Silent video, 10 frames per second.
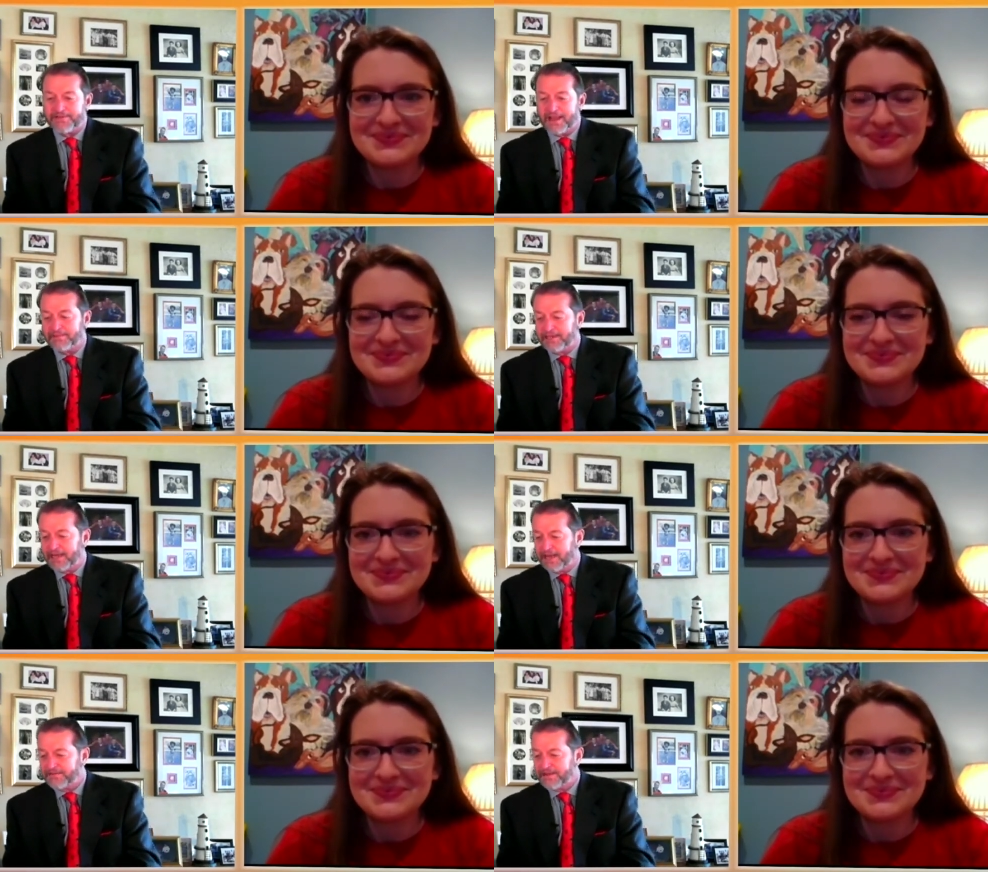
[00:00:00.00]
Speaker 1: family
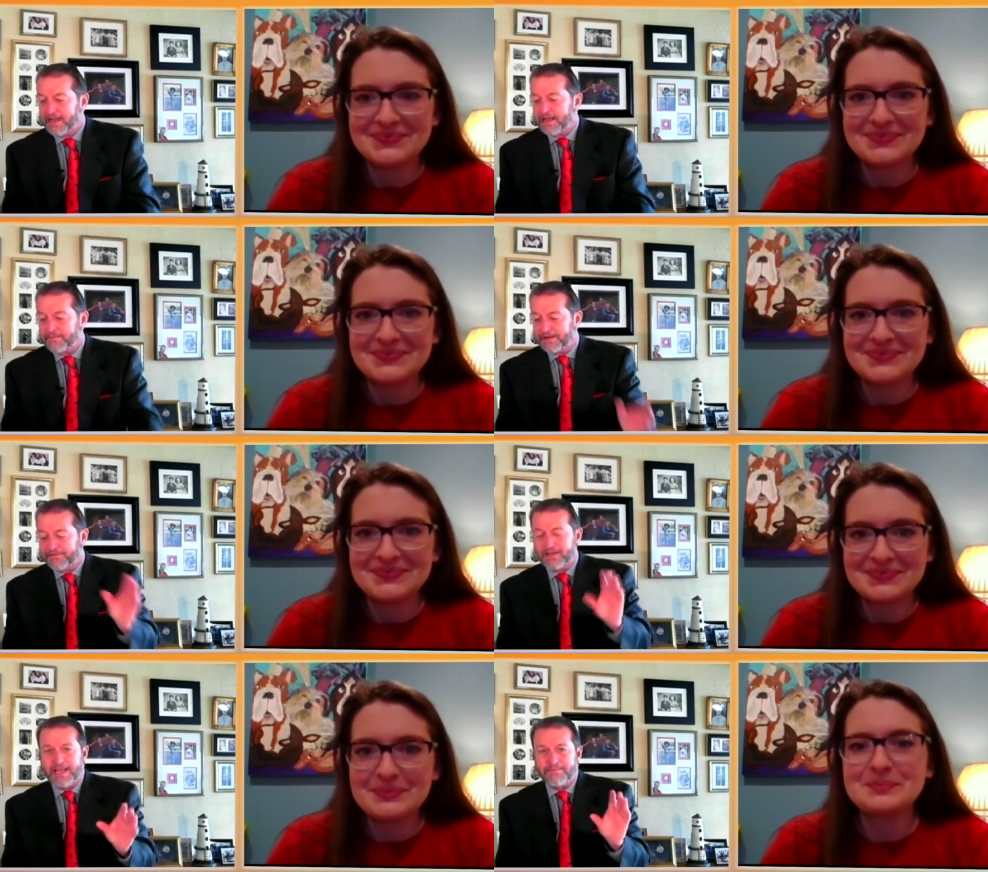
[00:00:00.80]
life. But
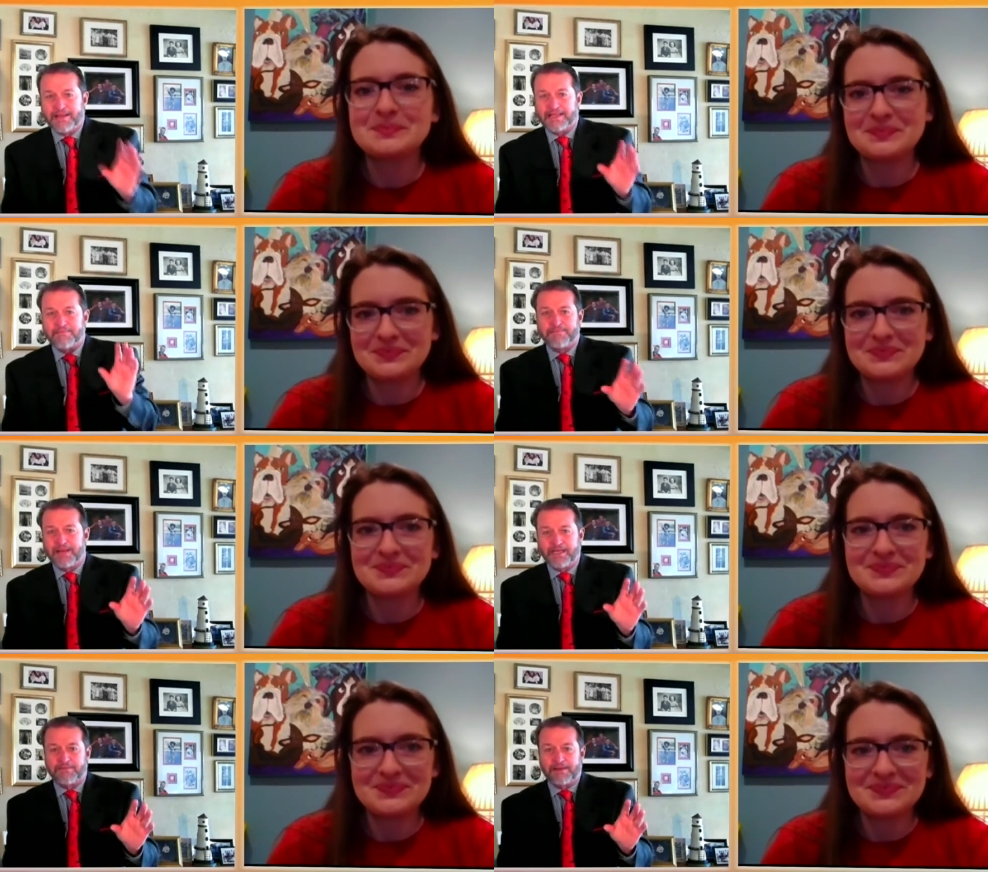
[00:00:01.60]
if you can't make that
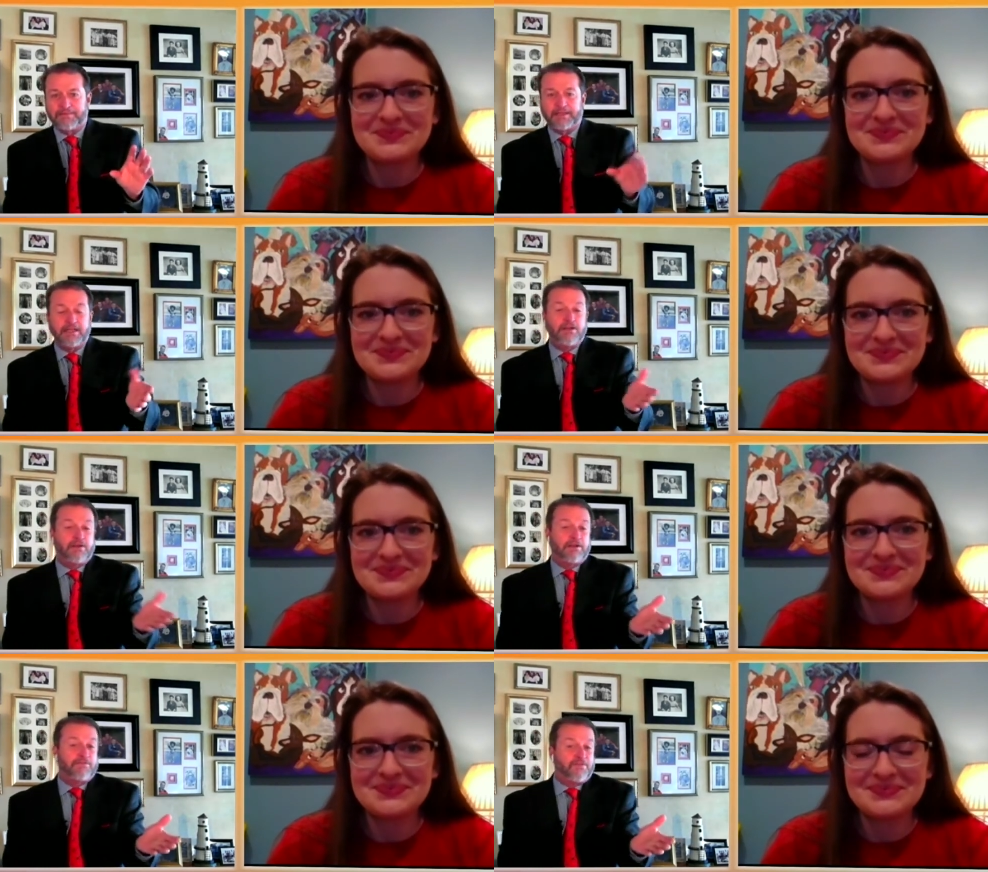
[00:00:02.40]
big commitment, then
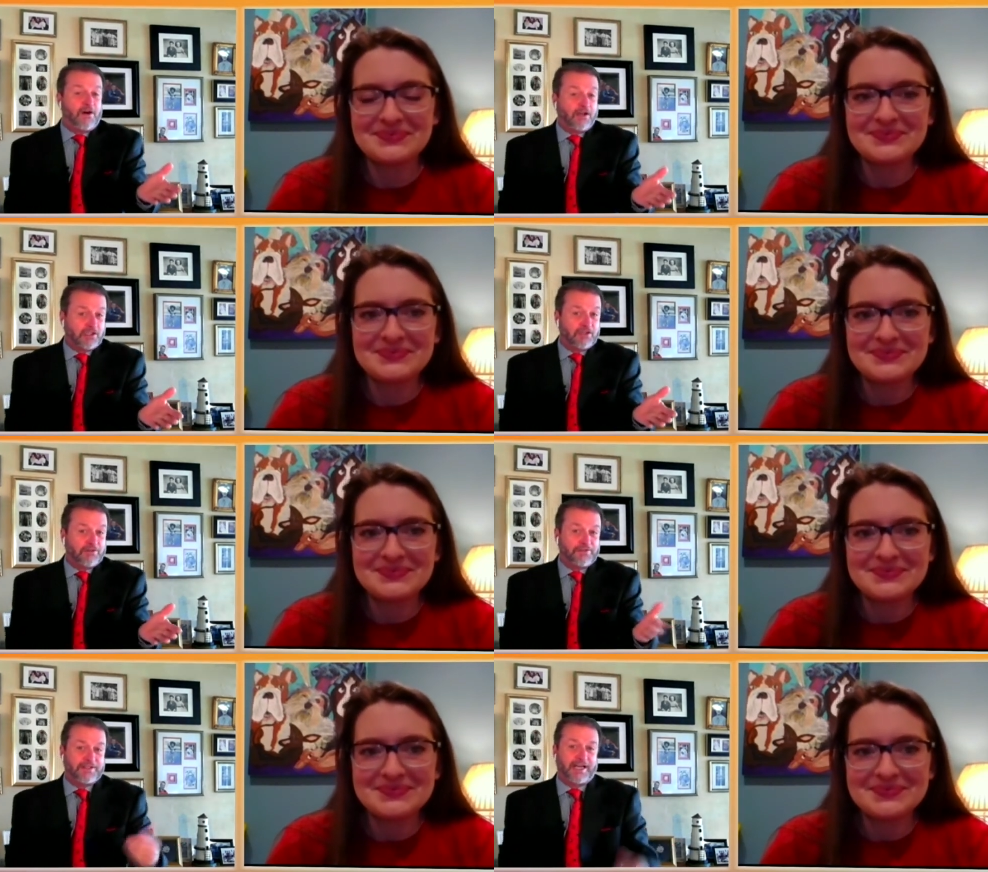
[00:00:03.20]
you can
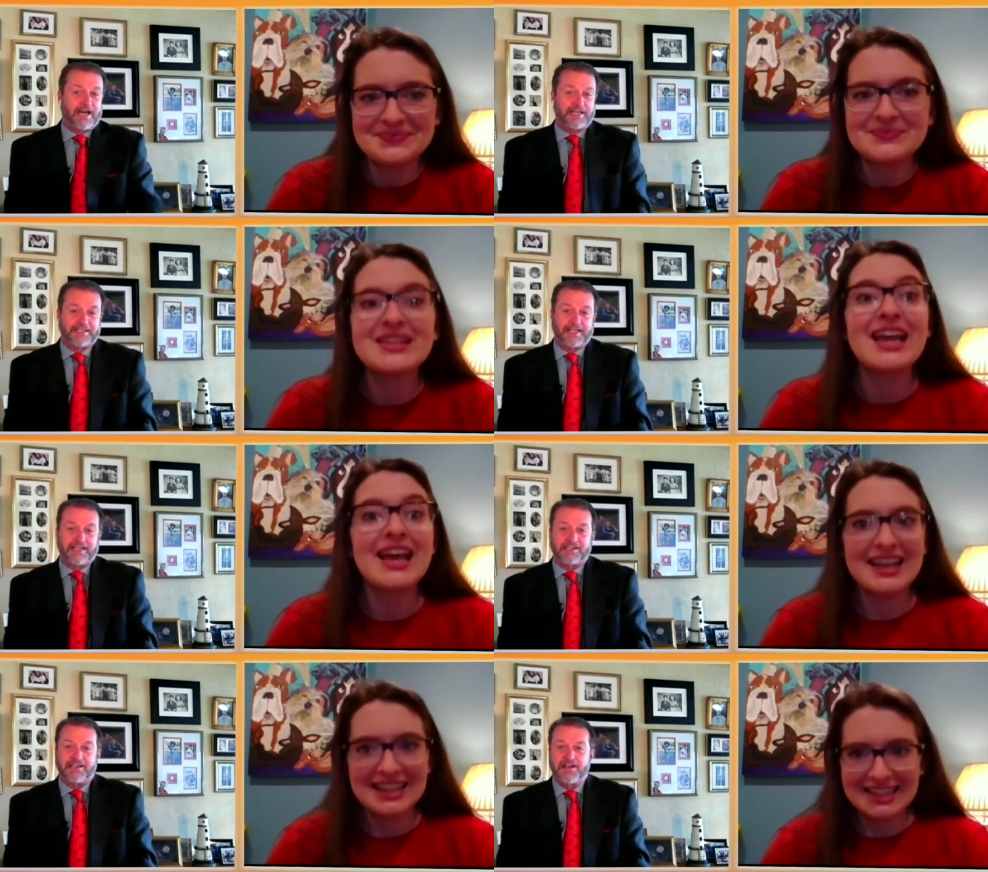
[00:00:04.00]
foster for the
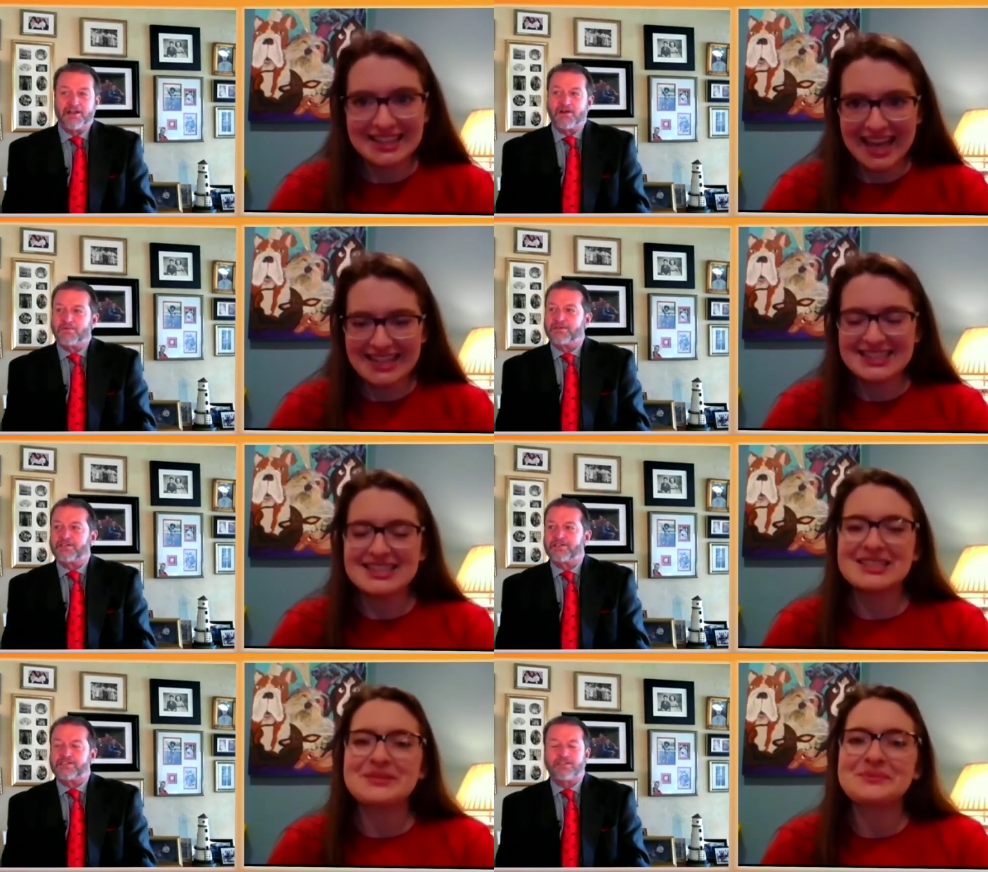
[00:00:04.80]
holidays,
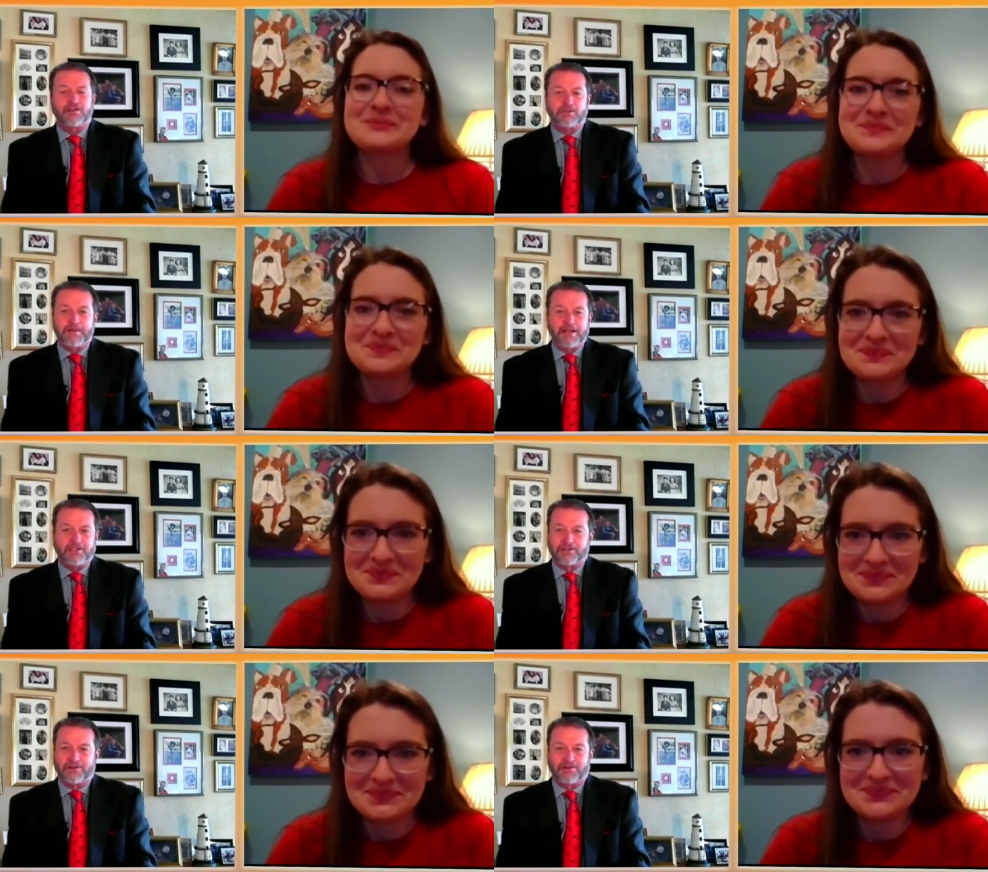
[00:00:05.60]
which is so
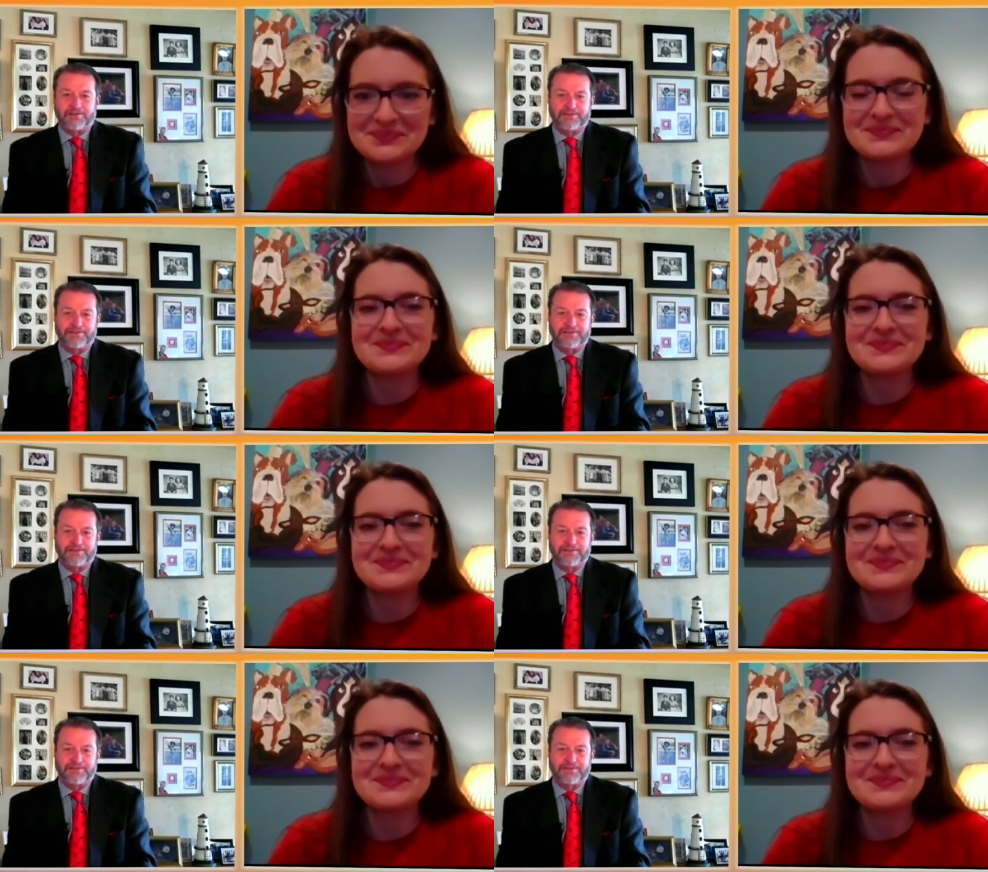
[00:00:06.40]
special.